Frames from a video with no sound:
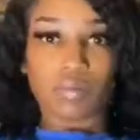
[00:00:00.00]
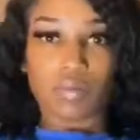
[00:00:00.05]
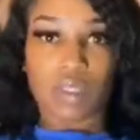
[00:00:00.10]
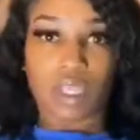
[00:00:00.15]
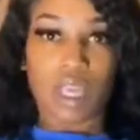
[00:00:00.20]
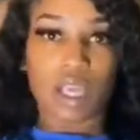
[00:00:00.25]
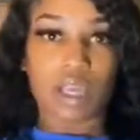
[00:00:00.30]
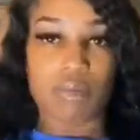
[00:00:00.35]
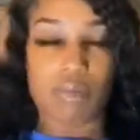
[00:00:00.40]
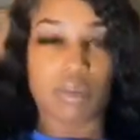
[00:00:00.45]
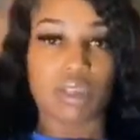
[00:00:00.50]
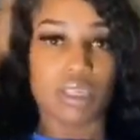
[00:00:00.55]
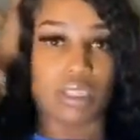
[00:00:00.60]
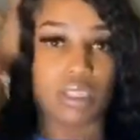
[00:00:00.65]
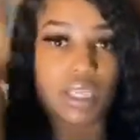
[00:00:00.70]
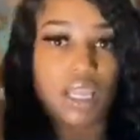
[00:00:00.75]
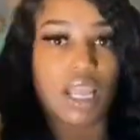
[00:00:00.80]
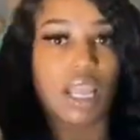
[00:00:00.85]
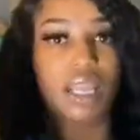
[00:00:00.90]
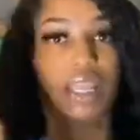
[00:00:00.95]
company's
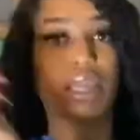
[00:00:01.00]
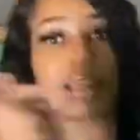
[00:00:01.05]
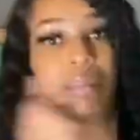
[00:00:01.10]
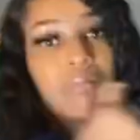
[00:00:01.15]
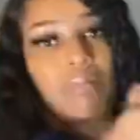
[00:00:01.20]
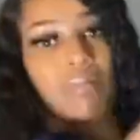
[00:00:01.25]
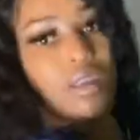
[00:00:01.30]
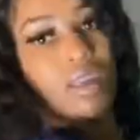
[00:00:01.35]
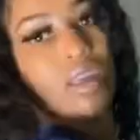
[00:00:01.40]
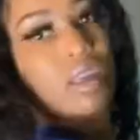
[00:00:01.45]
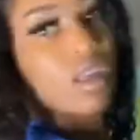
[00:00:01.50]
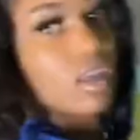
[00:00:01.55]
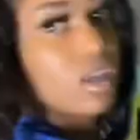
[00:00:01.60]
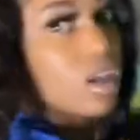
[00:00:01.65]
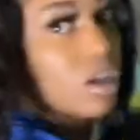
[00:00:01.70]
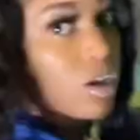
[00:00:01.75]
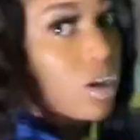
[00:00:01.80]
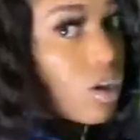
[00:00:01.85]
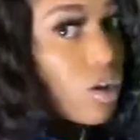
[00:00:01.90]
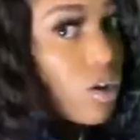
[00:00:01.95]
name
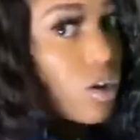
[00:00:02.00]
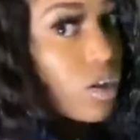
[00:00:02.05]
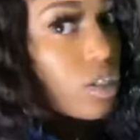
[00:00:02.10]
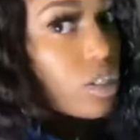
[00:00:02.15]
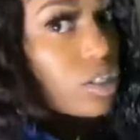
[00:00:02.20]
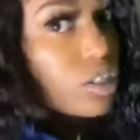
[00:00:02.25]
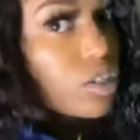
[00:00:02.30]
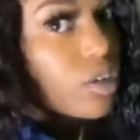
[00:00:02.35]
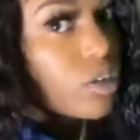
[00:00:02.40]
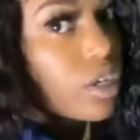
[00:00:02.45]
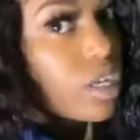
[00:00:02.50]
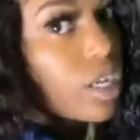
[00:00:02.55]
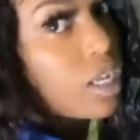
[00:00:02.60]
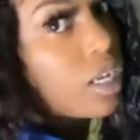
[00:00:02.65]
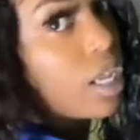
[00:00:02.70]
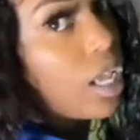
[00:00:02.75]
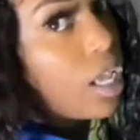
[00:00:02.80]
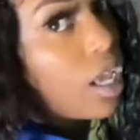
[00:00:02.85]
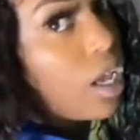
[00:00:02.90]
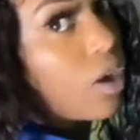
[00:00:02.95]
on the screen
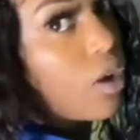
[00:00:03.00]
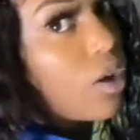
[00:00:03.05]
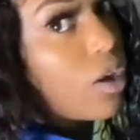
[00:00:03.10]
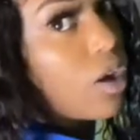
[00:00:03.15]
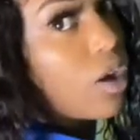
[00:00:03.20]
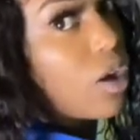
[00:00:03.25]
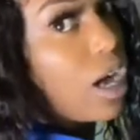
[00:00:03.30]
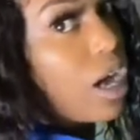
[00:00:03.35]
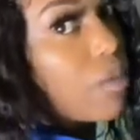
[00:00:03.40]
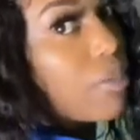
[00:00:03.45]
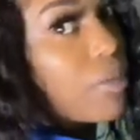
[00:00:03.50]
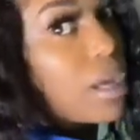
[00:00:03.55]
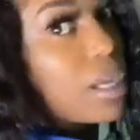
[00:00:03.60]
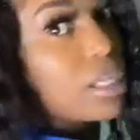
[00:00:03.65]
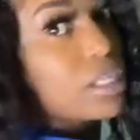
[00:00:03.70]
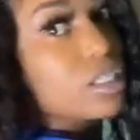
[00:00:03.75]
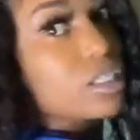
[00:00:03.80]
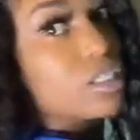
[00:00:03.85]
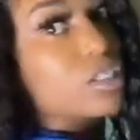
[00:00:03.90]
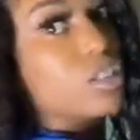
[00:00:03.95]
i'll probably
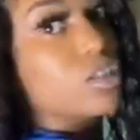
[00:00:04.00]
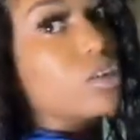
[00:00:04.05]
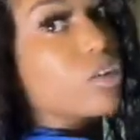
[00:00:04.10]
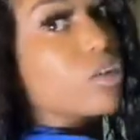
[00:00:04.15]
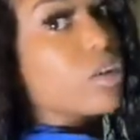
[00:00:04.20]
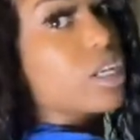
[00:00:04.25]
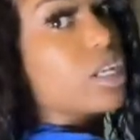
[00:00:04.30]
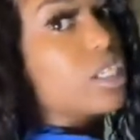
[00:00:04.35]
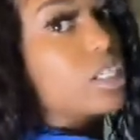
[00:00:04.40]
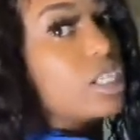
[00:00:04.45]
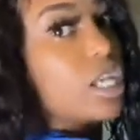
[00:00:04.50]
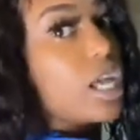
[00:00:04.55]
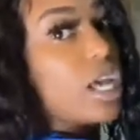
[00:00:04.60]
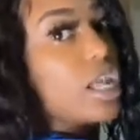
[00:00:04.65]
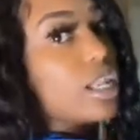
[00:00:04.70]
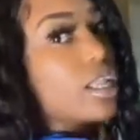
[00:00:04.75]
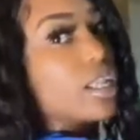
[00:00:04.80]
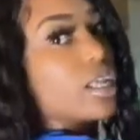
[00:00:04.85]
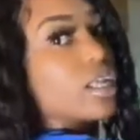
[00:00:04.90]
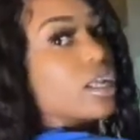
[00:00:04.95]
just screenshot
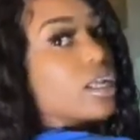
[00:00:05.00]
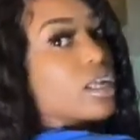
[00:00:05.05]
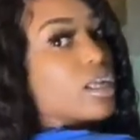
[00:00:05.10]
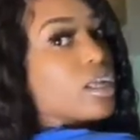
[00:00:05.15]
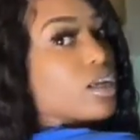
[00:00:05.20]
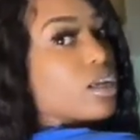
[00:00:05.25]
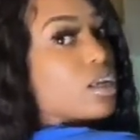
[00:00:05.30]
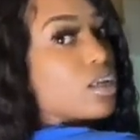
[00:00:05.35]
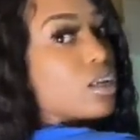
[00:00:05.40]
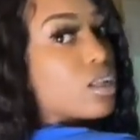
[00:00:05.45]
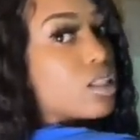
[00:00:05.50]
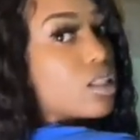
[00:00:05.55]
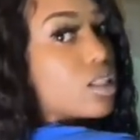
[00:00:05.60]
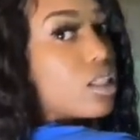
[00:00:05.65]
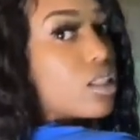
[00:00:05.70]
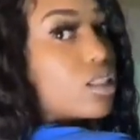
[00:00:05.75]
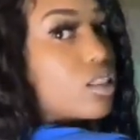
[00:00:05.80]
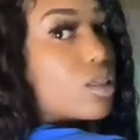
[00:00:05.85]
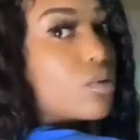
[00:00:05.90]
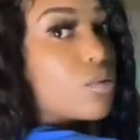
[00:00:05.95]

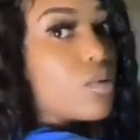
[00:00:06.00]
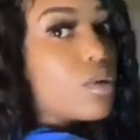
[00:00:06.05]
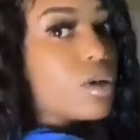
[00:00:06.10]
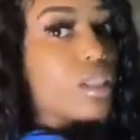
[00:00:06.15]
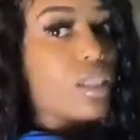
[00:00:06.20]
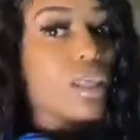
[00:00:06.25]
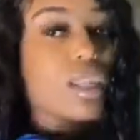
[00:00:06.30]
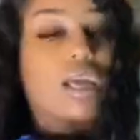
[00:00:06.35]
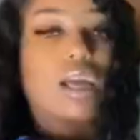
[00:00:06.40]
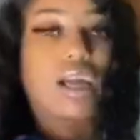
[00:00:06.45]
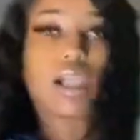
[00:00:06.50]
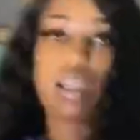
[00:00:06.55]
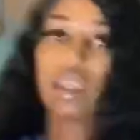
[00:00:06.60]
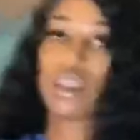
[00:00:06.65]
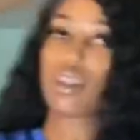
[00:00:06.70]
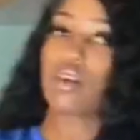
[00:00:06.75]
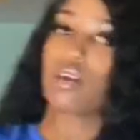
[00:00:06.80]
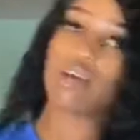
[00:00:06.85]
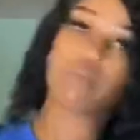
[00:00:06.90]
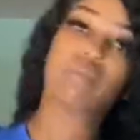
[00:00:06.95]
the one that i clicked
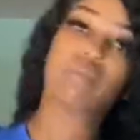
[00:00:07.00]
on